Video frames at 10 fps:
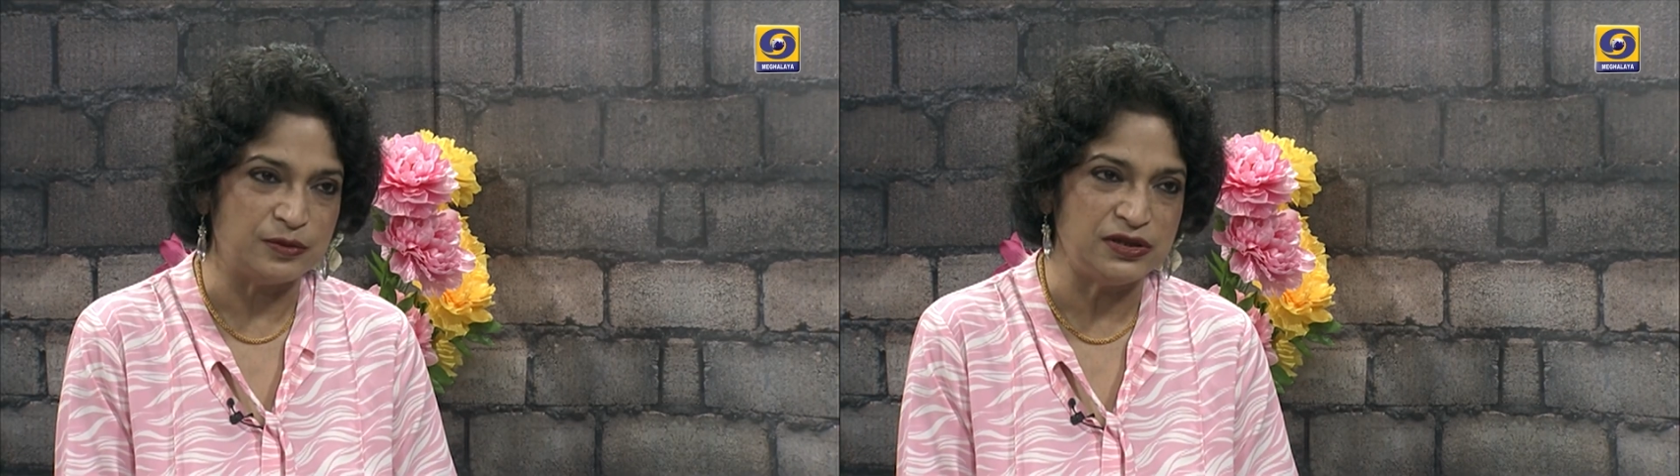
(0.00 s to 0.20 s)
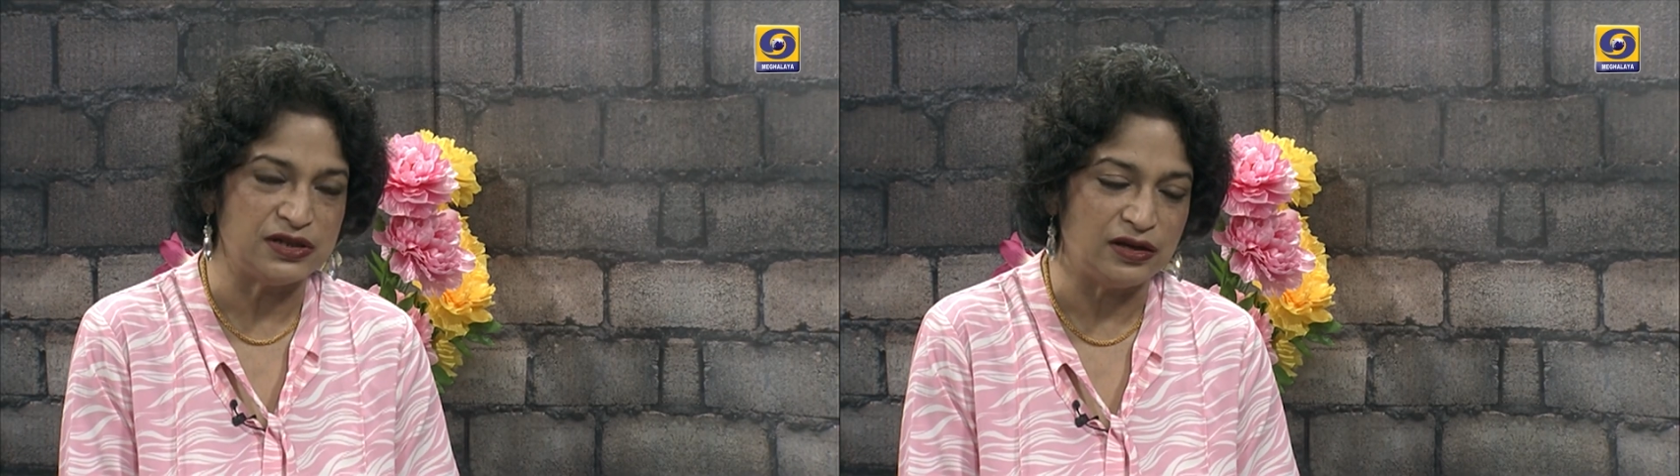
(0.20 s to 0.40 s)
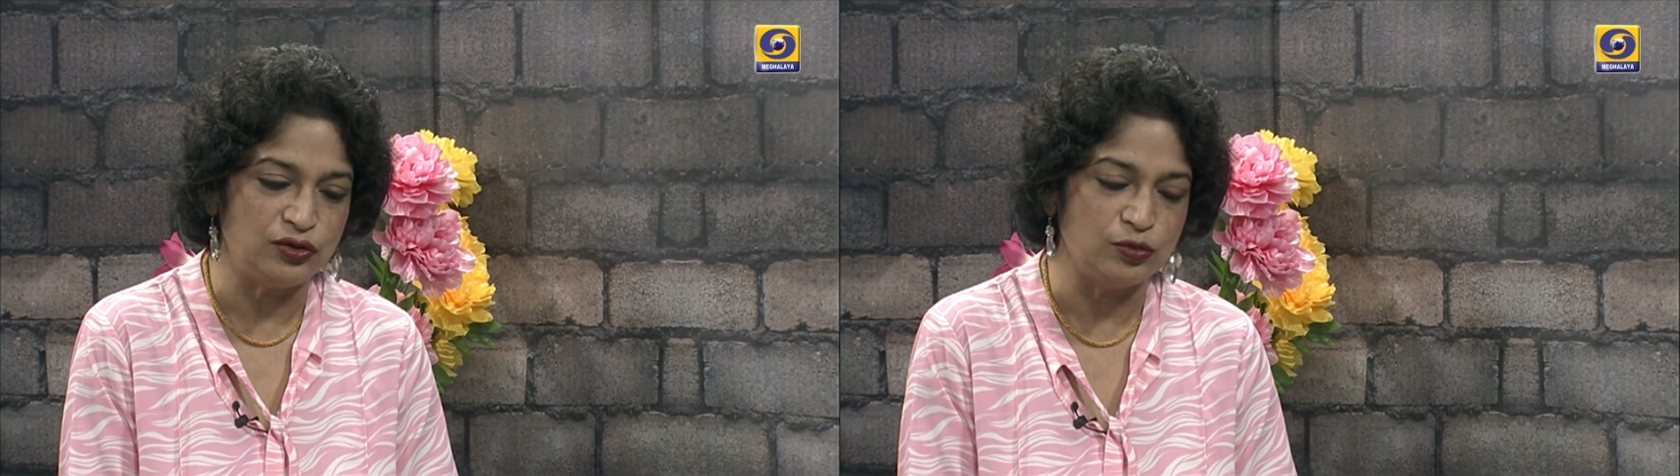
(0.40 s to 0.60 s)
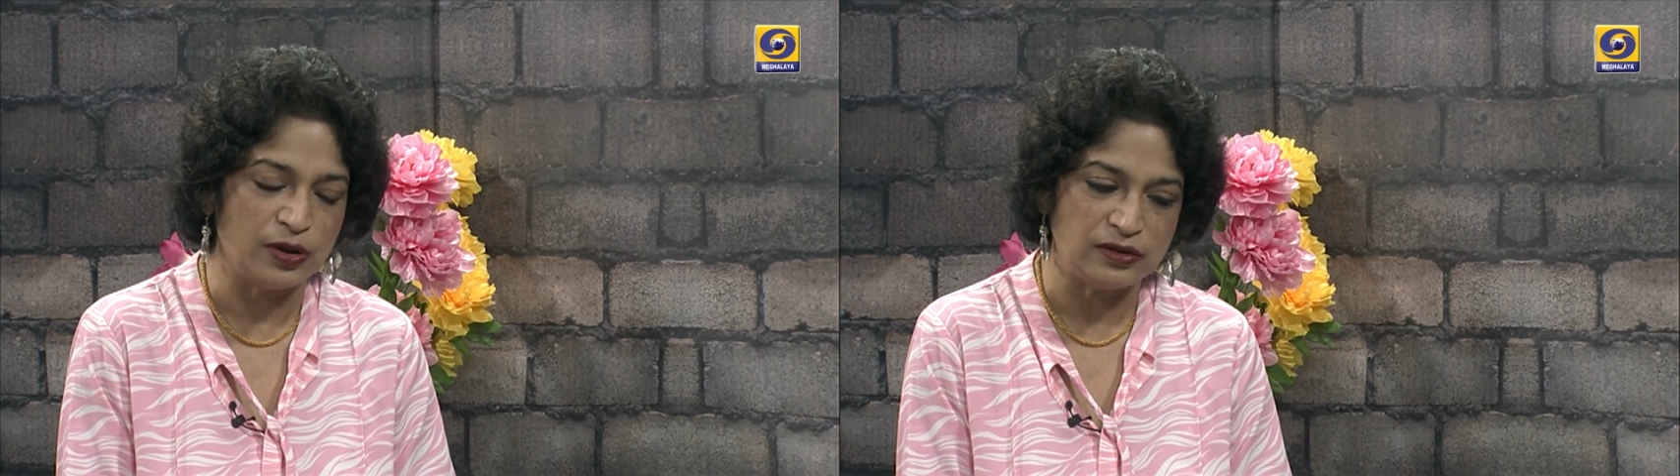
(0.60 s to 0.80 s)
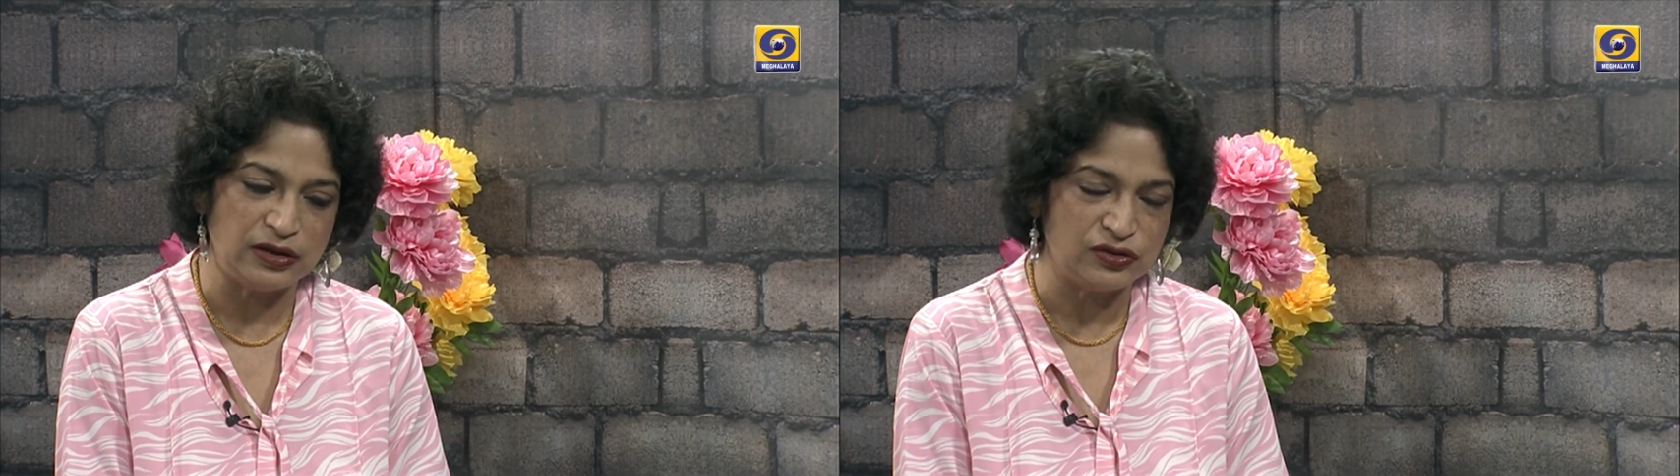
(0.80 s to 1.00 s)
me tell you,
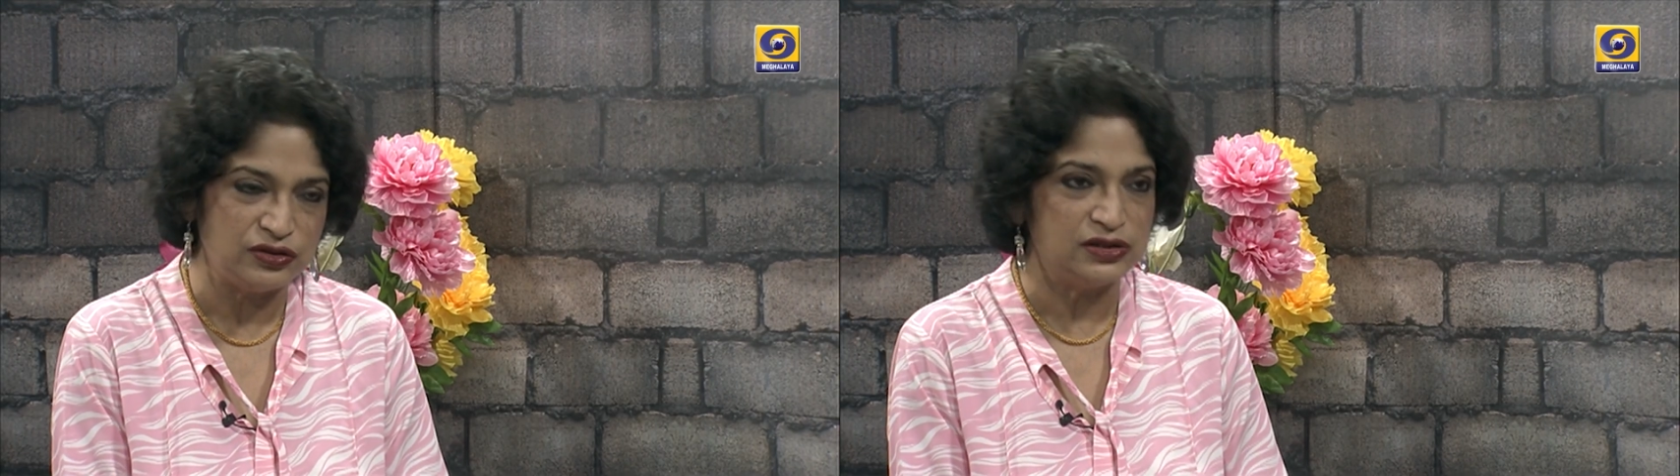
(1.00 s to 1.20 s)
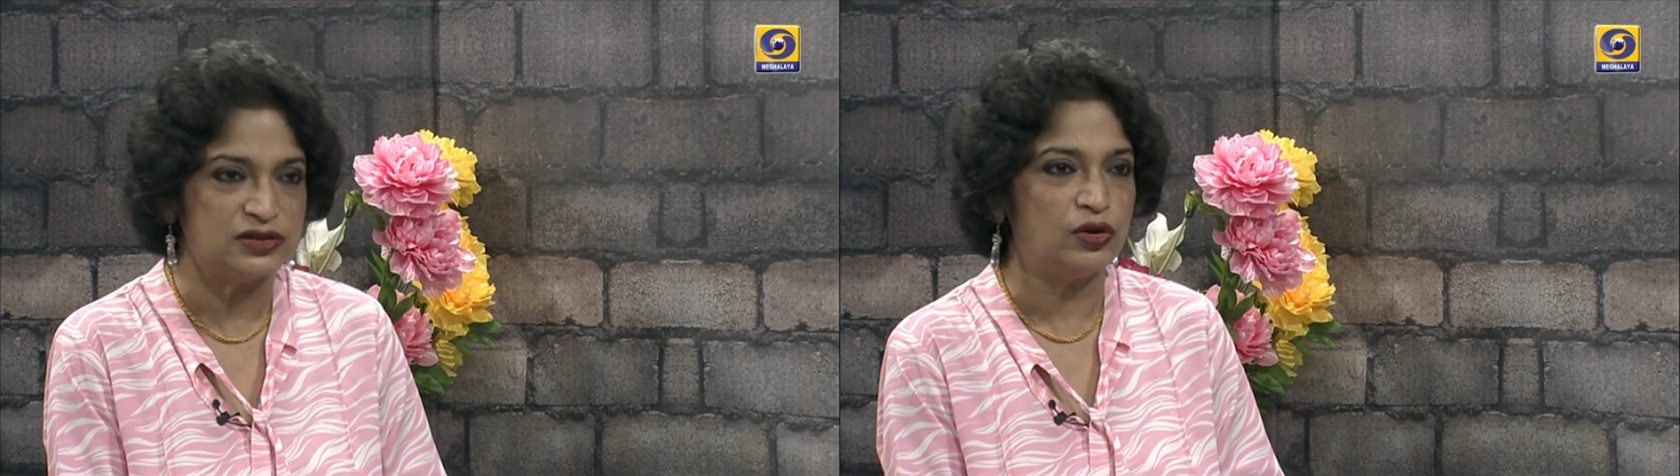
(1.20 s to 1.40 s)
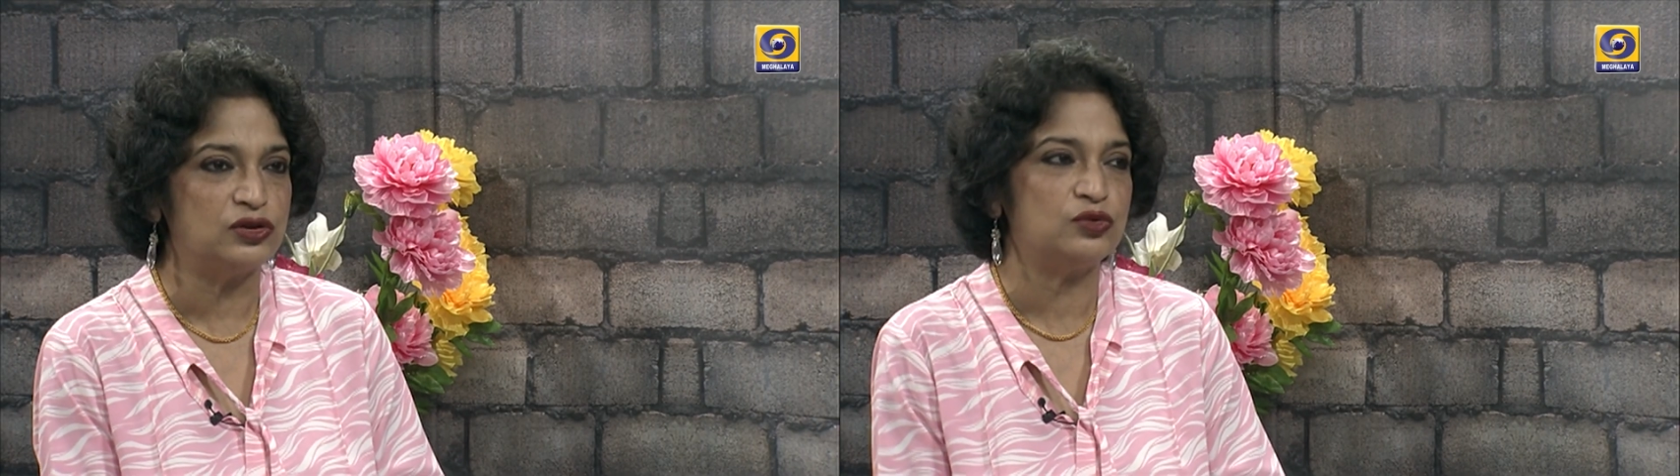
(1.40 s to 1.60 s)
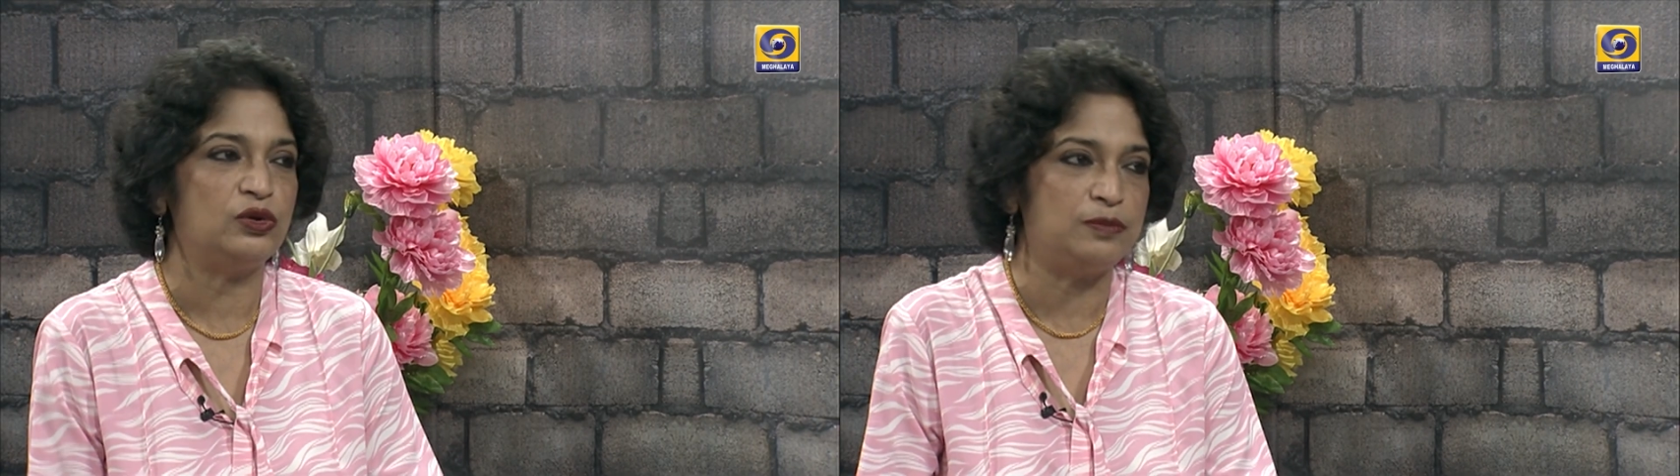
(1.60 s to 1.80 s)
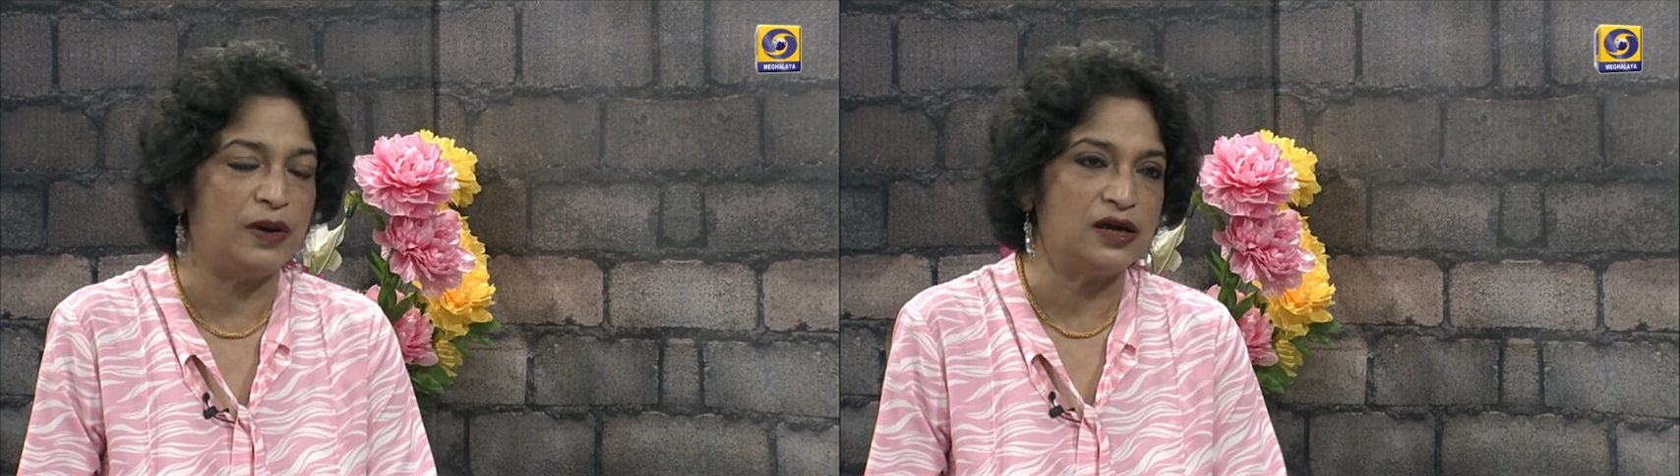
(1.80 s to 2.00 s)
but this also
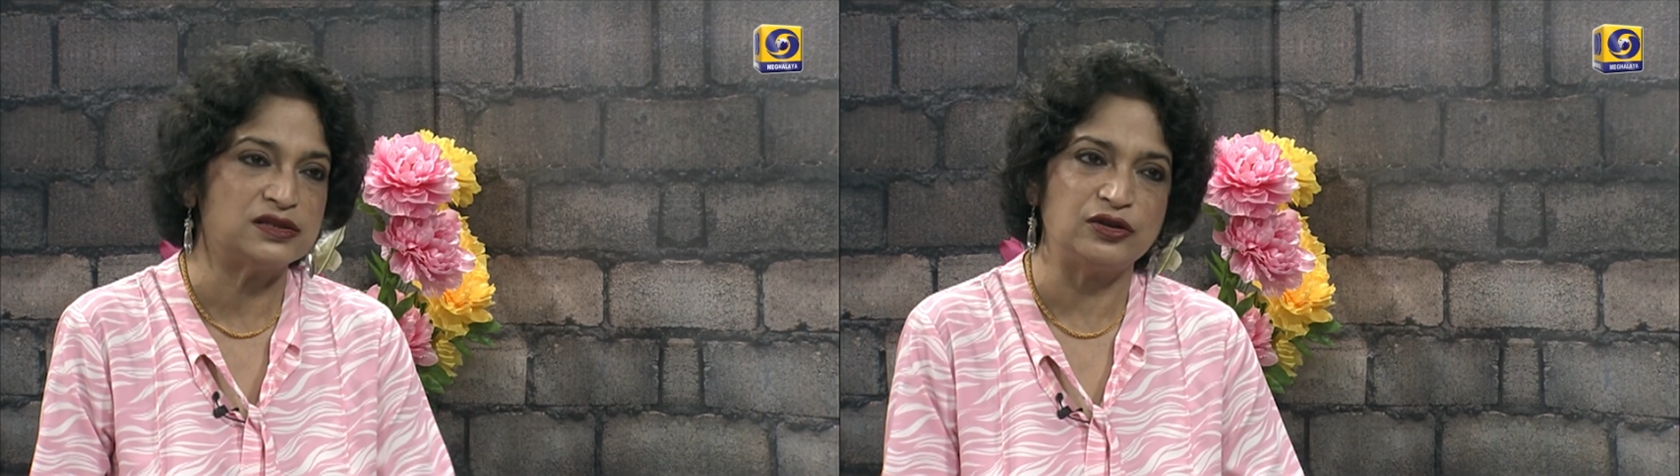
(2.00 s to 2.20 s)
will pass,